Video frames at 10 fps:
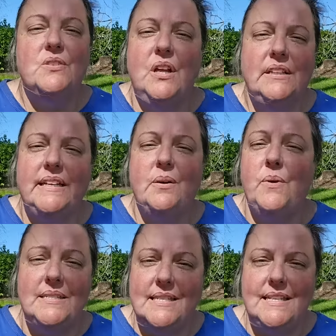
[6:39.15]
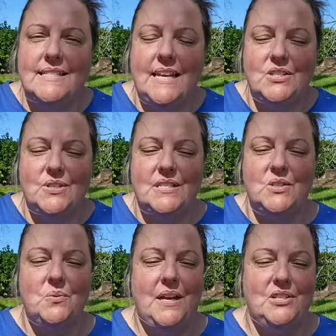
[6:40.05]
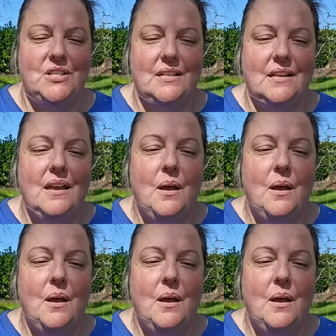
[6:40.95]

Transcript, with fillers: So luckily, it wasn't a dangerous situation,